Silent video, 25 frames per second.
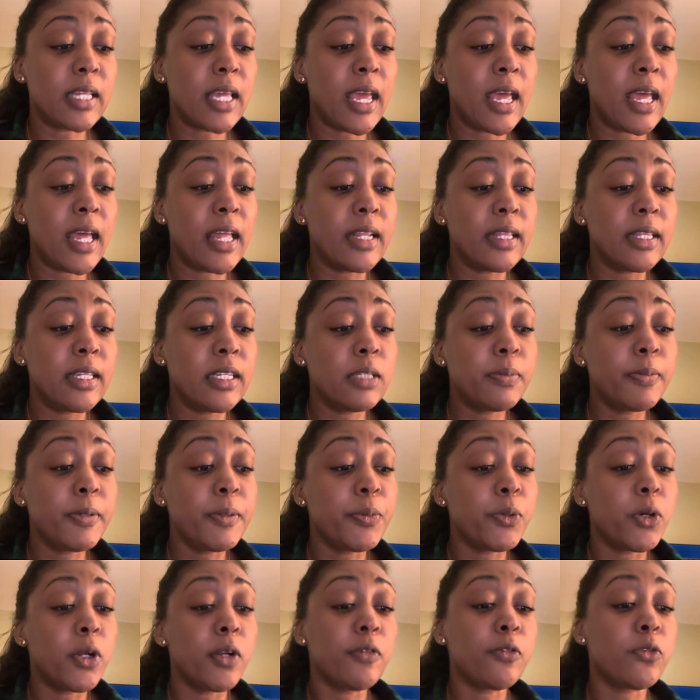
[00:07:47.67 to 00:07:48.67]
And these
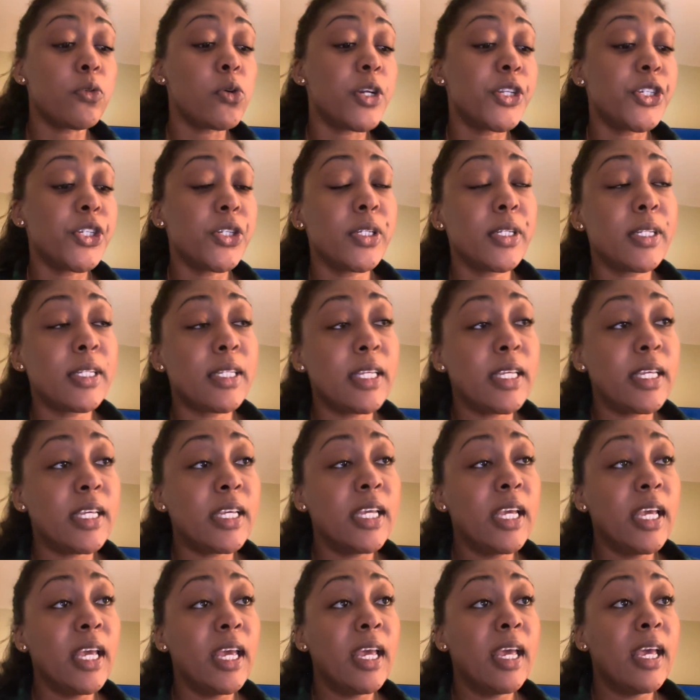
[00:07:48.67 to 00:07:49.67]
people, unfortunately,